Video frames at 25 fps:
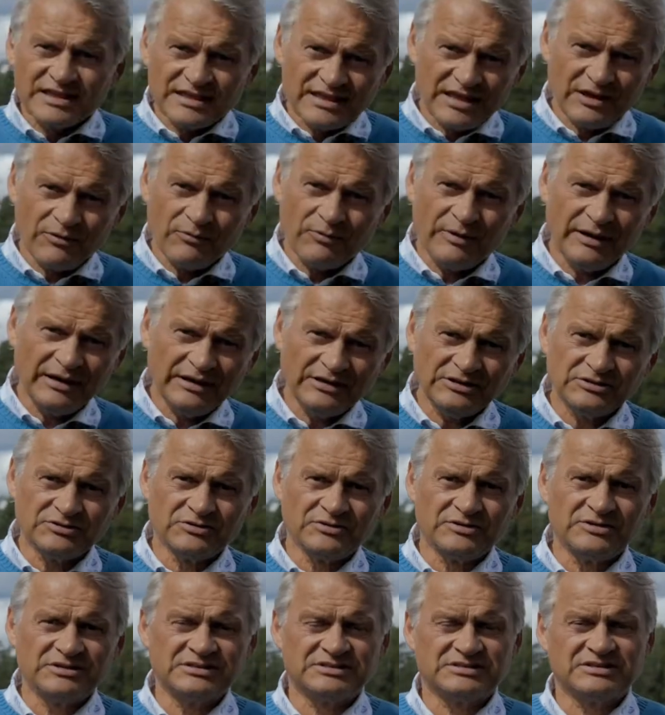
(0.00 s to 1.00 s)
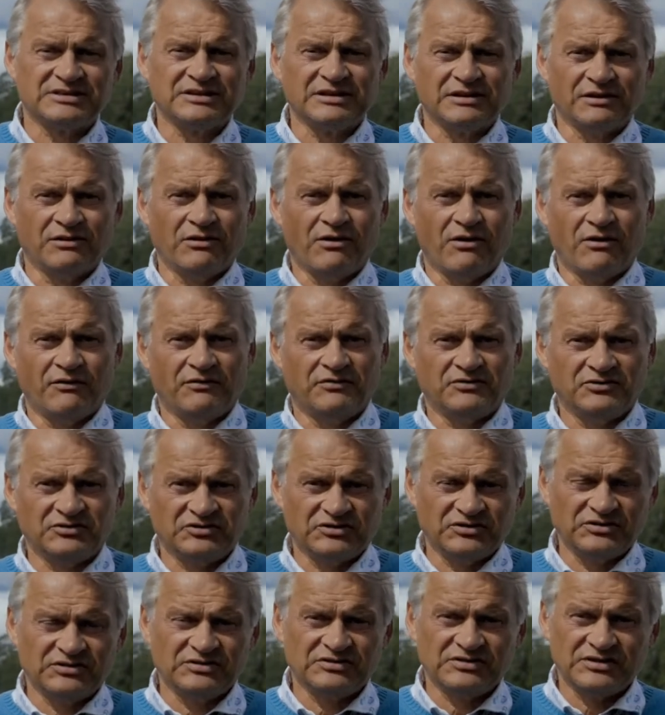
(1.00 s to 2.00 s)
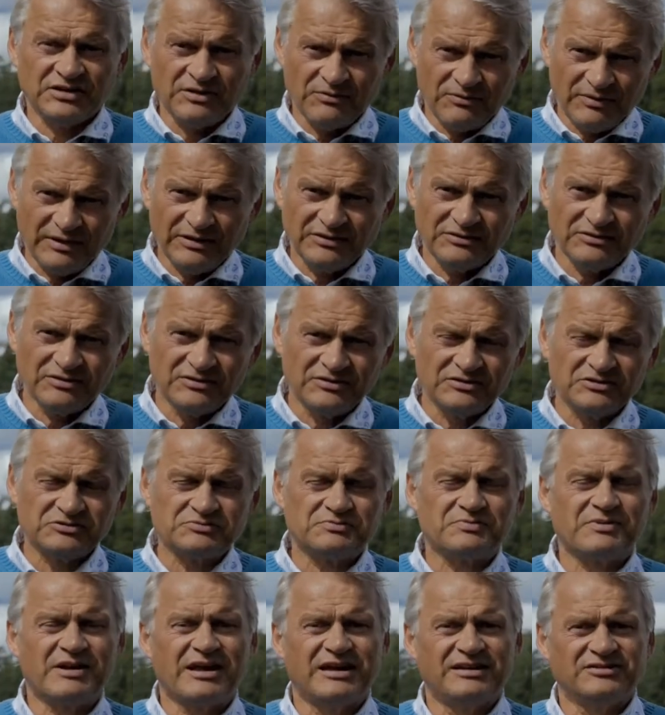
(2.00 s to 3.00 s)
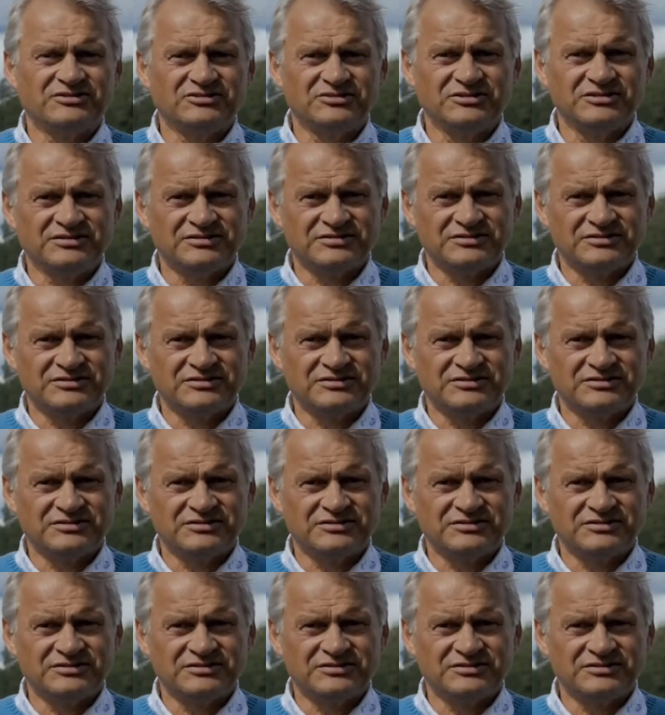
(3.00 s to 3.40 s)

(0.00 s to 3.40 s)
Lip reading: they went to these little offices, they went to these branches